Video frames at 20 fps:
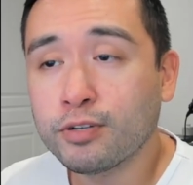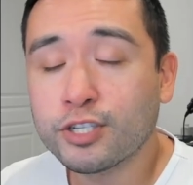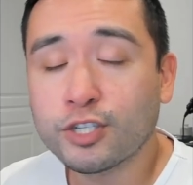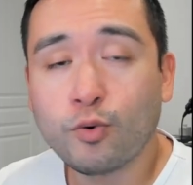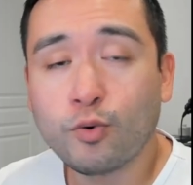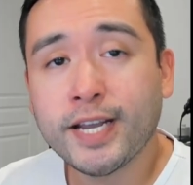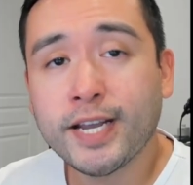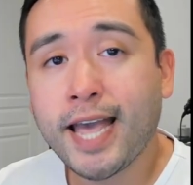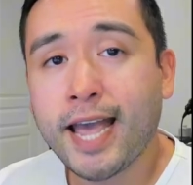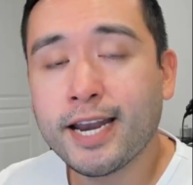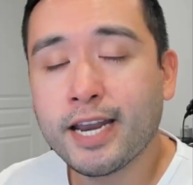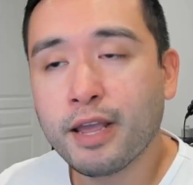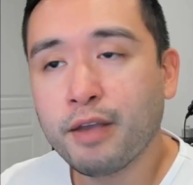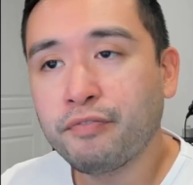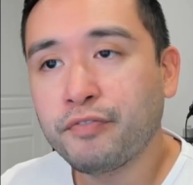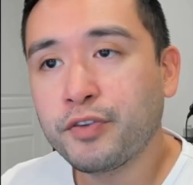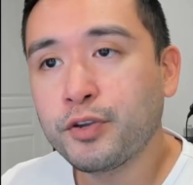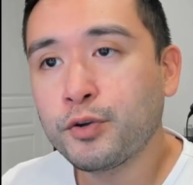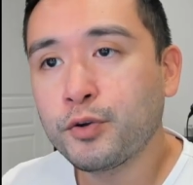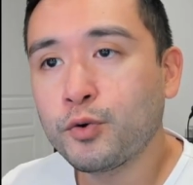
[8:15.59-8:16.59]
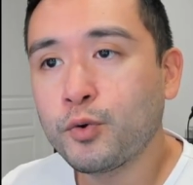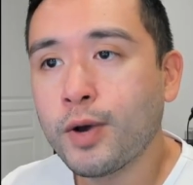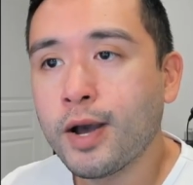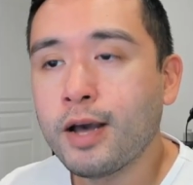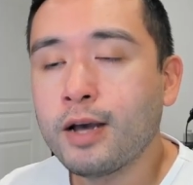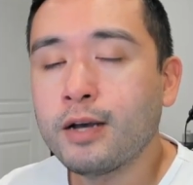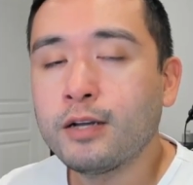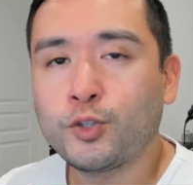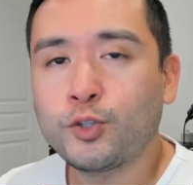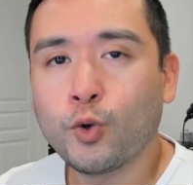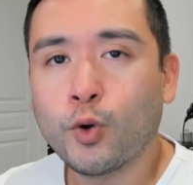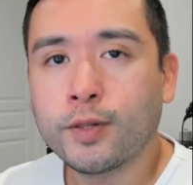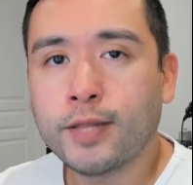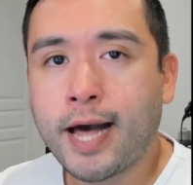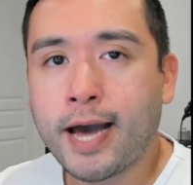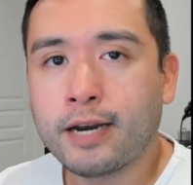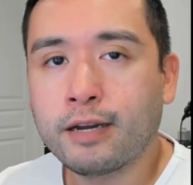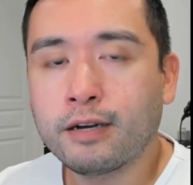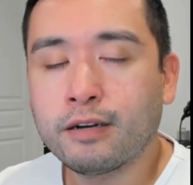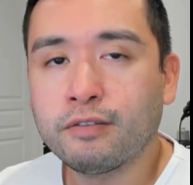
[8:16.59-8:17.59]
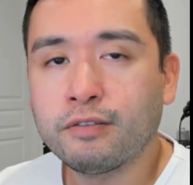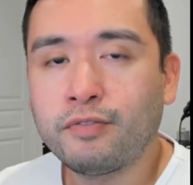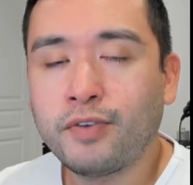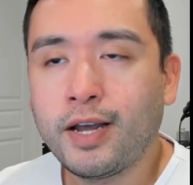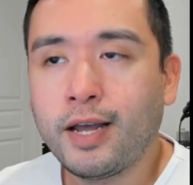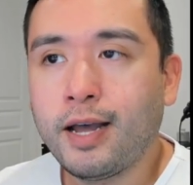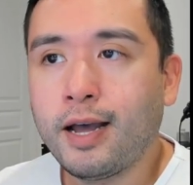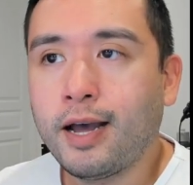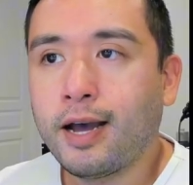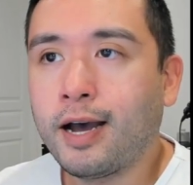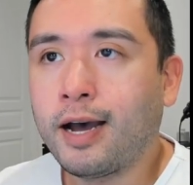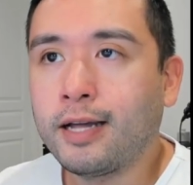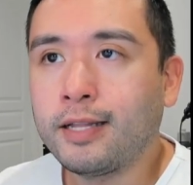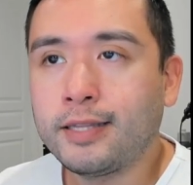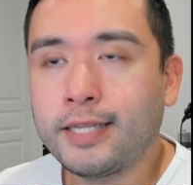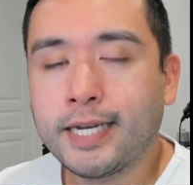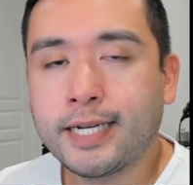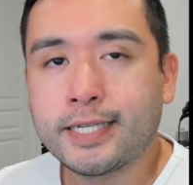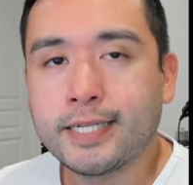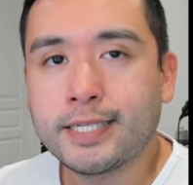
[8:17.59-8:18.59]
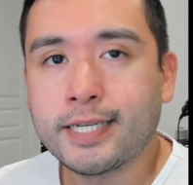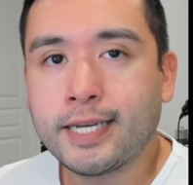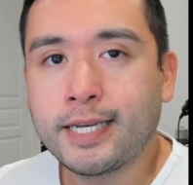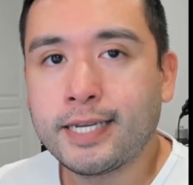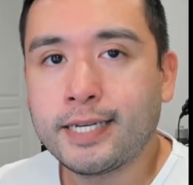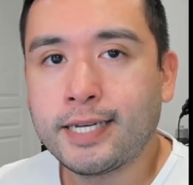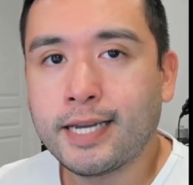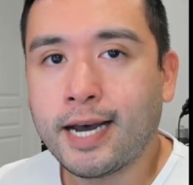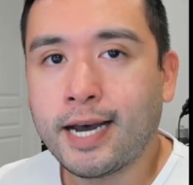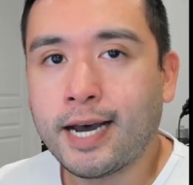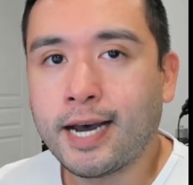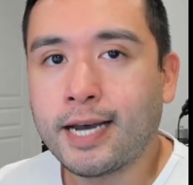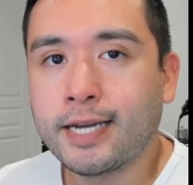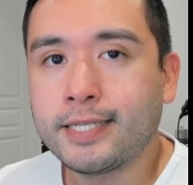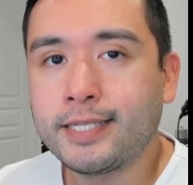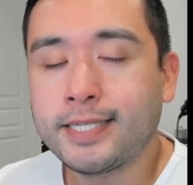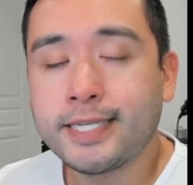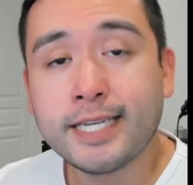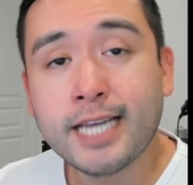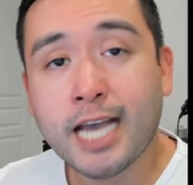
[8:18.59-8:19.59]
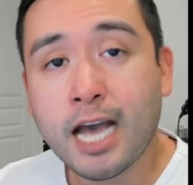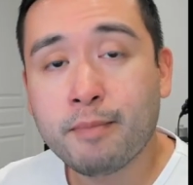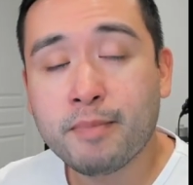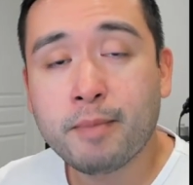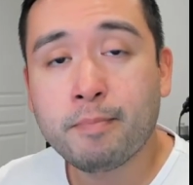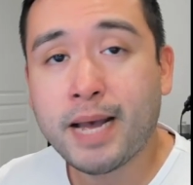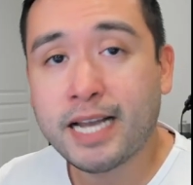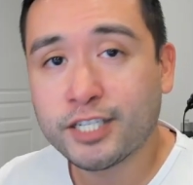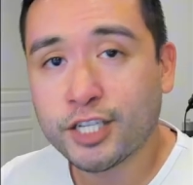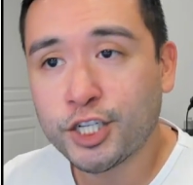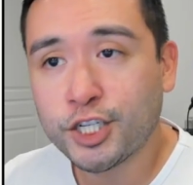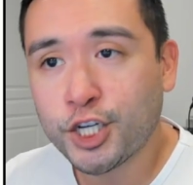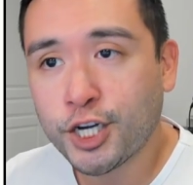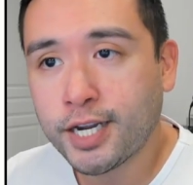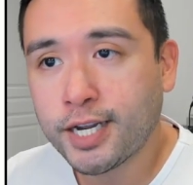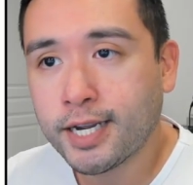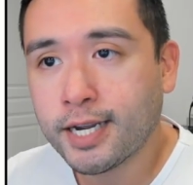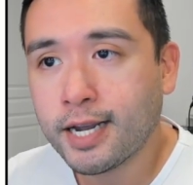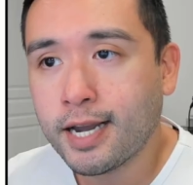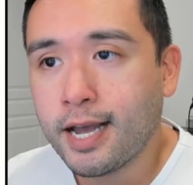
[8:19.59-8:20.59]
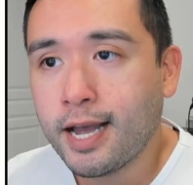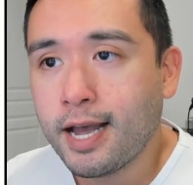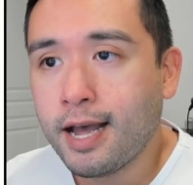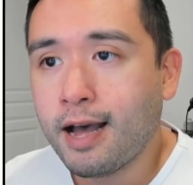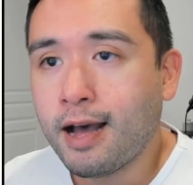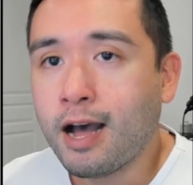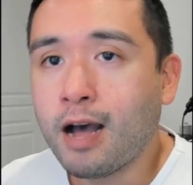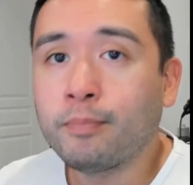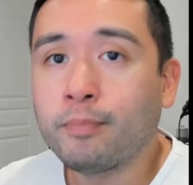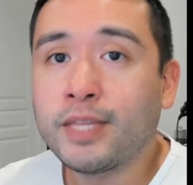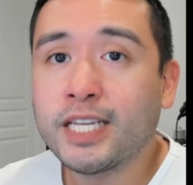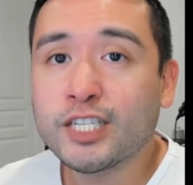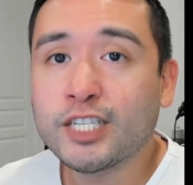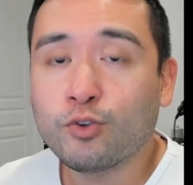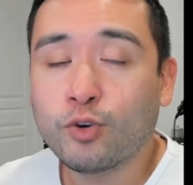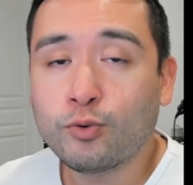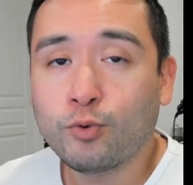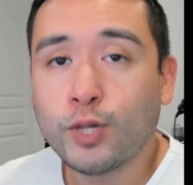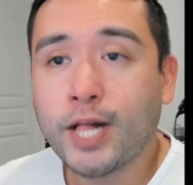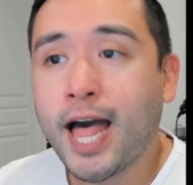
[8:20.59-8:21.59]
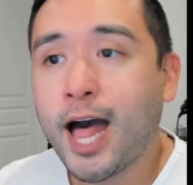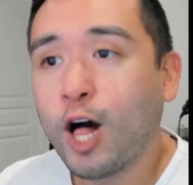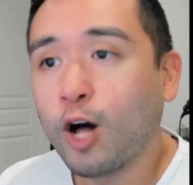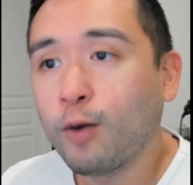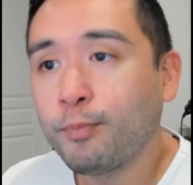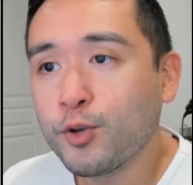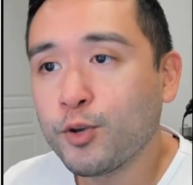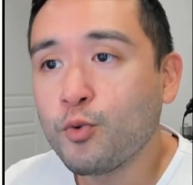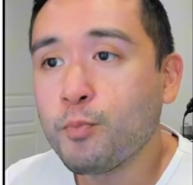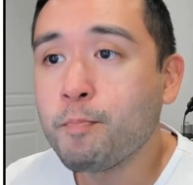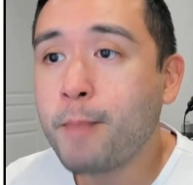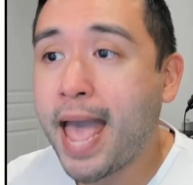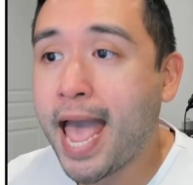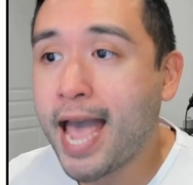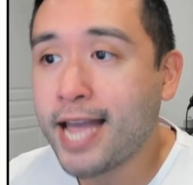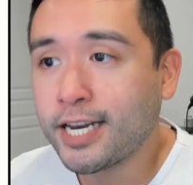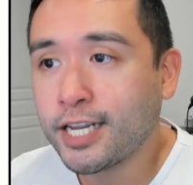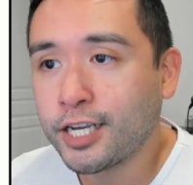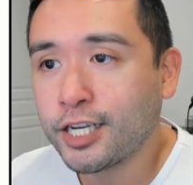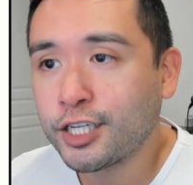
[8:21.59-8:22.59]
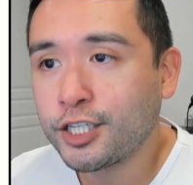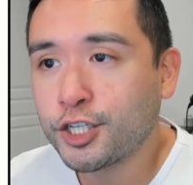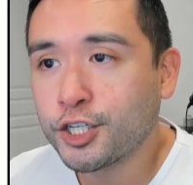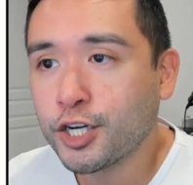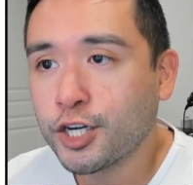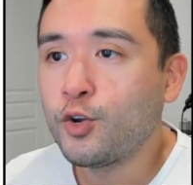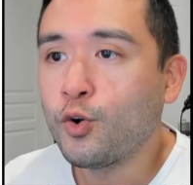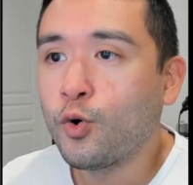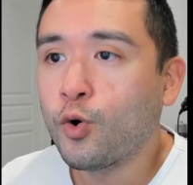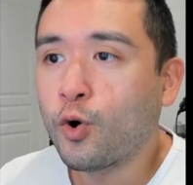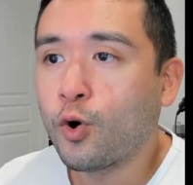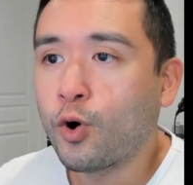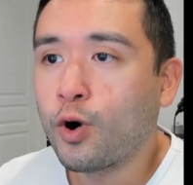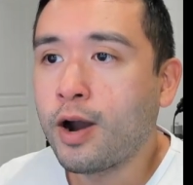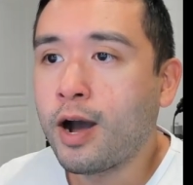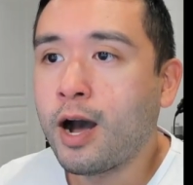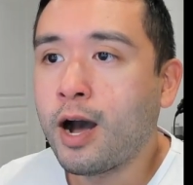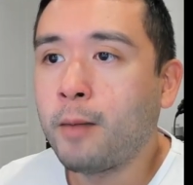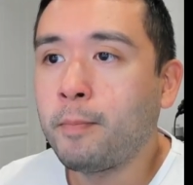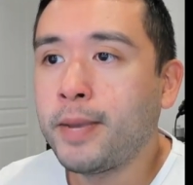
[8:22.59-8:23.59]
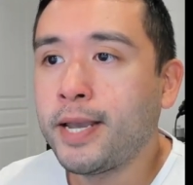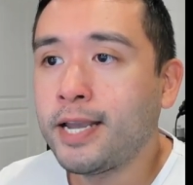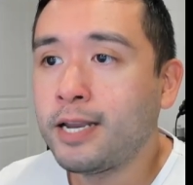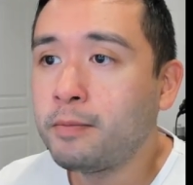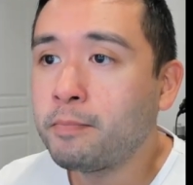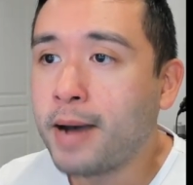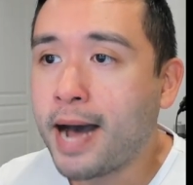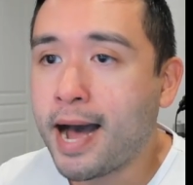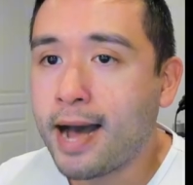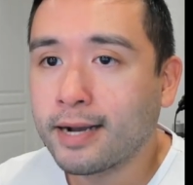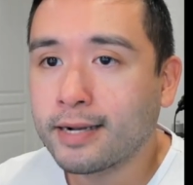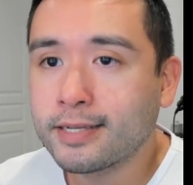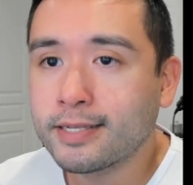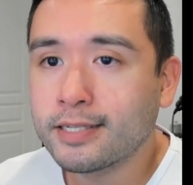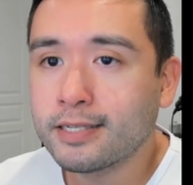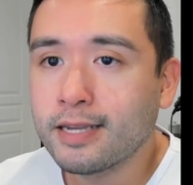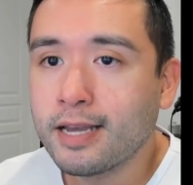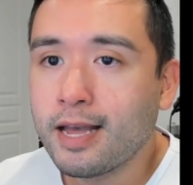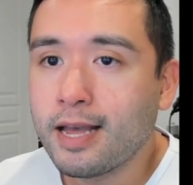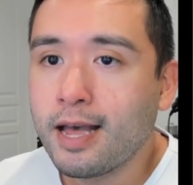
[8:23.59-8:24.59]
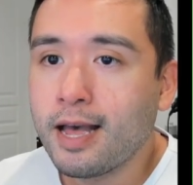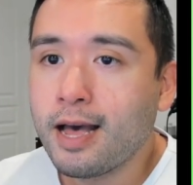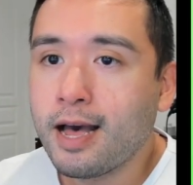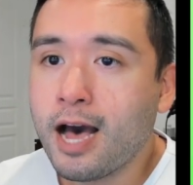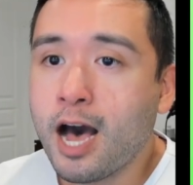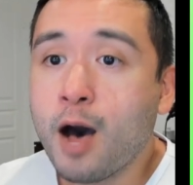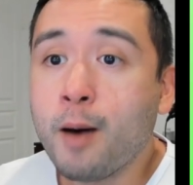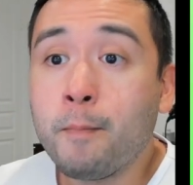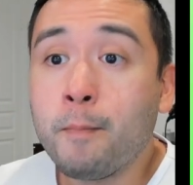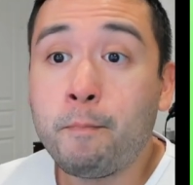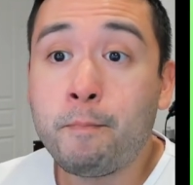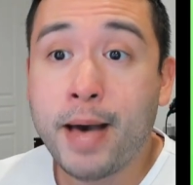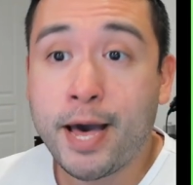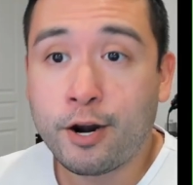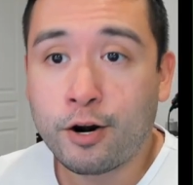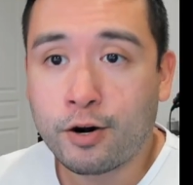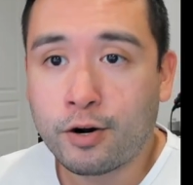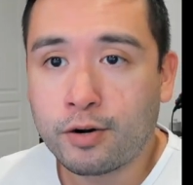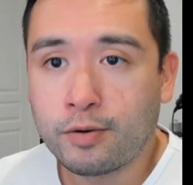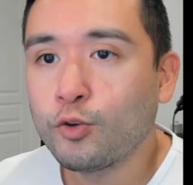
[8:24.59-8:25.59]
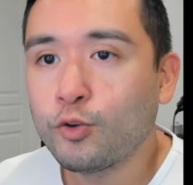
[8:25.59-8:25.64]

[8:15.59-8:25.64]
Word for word: So again, if you do a lot of LinkedIn DM messaging, this one will help you manage your inbox better.